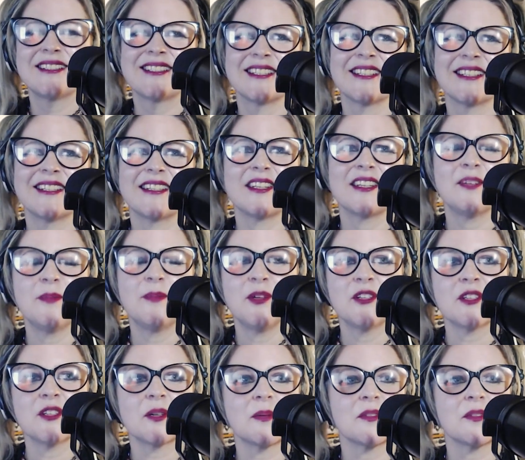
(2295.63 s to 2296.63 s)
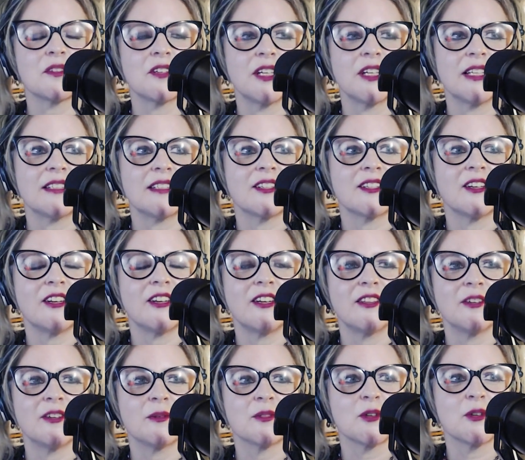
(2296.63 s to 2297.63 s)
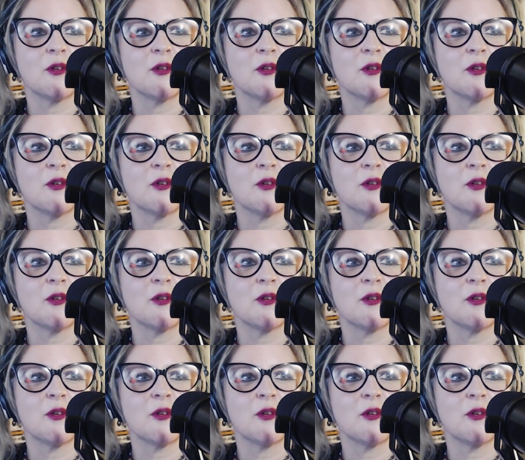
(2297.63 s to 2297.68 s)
did. And the music was great too. And there was